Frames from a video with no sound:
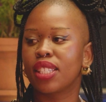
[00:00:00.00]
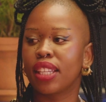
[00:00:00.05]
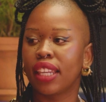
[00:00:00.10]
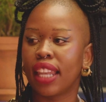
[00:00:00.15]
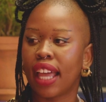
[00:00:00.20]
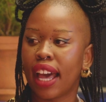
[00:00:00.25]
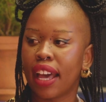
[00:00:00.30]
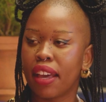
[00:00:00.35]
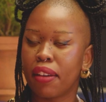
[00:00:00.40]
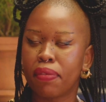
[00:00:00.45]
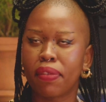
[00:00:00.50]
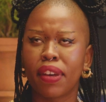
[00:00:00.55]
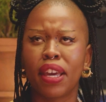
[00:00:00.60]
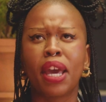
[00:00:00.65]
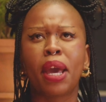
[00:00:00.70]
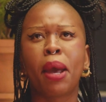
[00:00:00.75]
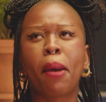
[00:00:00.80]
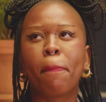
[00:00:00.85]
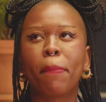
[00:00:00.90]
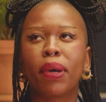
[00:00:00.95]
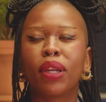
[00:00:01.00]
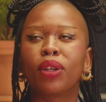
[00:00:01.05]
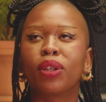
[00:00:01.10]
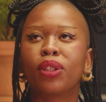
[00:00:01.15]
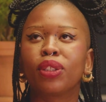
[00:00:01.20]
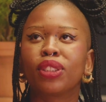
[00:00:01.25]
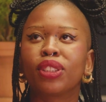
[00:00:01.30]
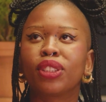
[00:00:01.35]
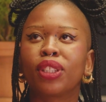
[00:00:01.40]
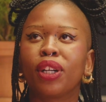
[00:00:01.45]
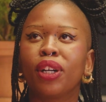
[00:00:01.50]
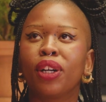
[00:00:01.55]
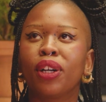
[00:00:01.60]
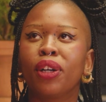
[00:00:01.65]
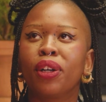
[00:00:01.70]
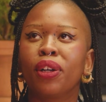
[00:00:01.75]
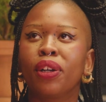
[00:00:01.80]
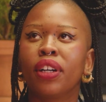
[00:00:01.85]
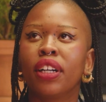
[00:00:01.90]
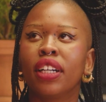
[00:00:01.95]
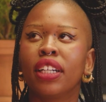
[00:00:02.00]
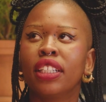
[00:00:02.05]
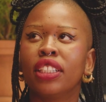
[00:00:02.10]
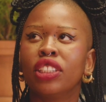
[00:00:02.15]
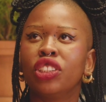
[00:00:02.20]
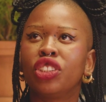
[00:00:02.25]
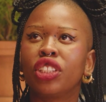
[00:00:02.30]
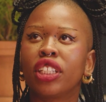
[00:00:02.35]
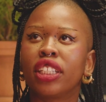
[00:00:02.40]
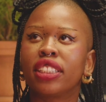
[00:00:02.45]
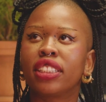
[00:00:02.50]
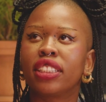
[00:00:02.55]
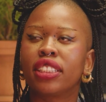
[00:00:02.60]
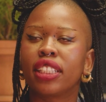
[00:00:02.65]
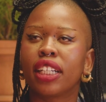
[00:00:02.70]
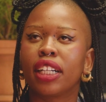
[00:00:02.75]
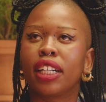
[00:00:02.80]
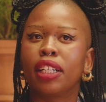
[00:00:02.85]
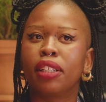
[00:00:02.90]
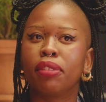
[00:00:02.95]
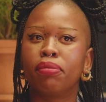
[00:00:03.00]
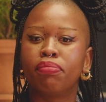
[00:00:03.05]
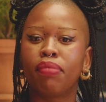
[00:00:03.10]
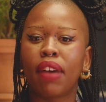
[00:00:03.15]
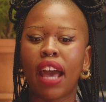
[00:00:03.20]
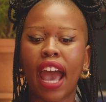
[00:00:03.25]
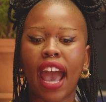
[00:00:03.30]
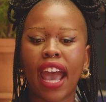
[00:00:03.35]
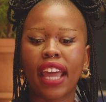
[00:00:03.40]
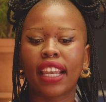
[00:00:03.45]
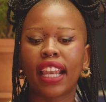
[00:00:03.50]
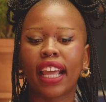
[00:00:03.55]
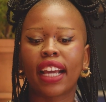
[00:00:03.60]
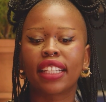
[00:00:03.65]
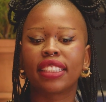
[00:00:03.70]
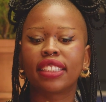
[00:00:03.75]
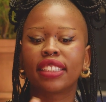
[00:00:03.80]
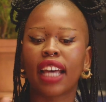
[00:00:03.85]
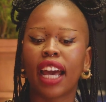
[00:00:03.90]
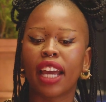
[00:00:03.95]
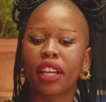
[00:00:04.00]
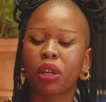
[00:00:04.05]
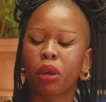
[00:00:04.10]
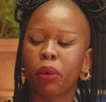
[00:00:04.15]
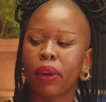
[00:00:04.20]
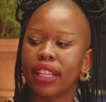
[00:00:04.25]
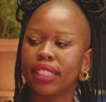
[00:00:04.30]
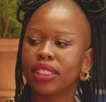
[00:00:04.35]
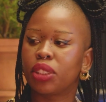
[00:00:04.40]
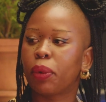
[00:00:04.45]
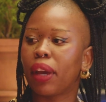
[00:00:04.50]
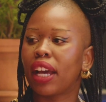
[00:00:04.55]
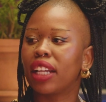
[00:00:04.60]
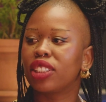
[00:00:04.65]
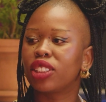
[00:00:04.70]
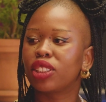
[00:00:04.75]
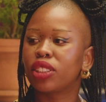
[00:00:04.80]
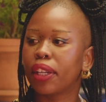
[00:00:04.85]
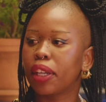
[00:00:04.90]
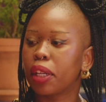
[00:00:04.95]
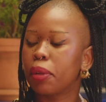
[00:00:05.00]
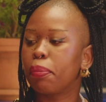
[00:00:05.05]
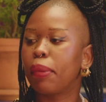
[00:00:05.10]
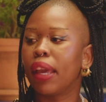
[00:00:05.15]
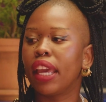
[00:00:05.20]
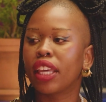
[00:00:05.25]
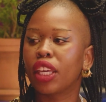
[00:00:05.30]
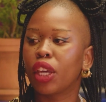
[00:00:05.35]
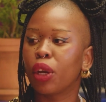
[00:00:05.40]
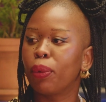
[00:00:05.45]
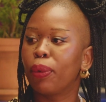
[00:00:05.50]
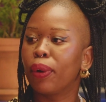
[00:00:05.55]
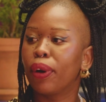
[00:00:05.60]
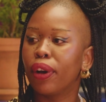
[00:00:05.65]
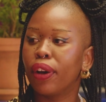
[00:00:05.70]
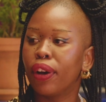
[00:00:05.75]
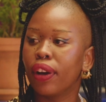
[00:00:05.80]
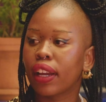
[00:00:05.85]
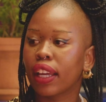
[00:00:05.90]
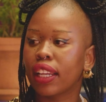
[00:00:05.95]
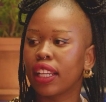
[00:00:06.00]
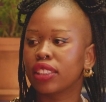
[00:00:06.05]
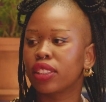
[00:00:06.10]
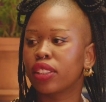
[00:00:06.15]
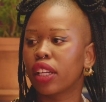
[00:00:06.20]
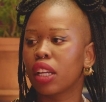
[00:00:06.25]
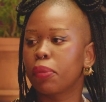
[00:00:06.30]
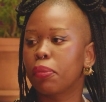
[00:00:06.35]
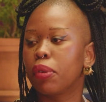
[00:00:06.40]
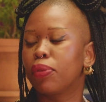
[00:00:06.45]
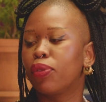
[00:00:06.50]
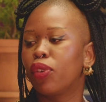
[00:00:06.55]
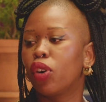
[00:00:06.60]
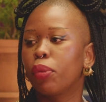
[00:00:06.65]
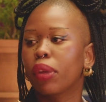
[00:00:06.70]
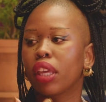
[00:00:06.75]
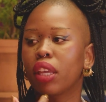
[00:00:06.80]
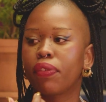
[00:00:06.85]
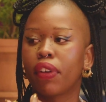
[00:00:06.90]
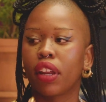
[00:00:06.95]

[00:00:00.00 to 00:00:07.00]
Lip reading: to life, but also just had like a side quest where I just started making work and I started performing in